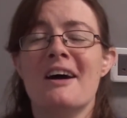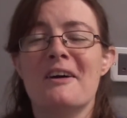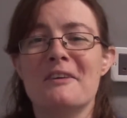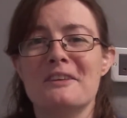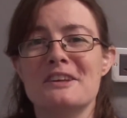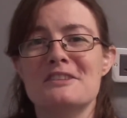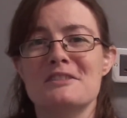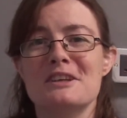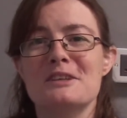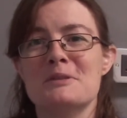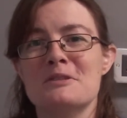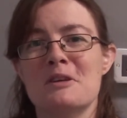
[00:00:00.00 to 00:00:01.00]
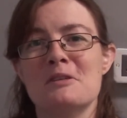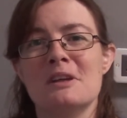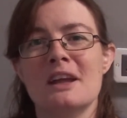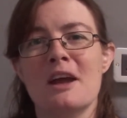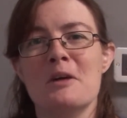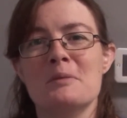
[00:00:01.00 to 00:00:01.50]
on the streets
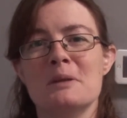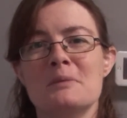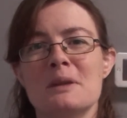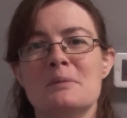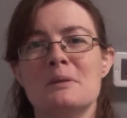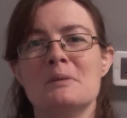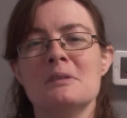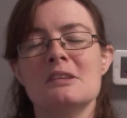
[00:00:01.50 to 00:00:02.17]
patrolling, helping people.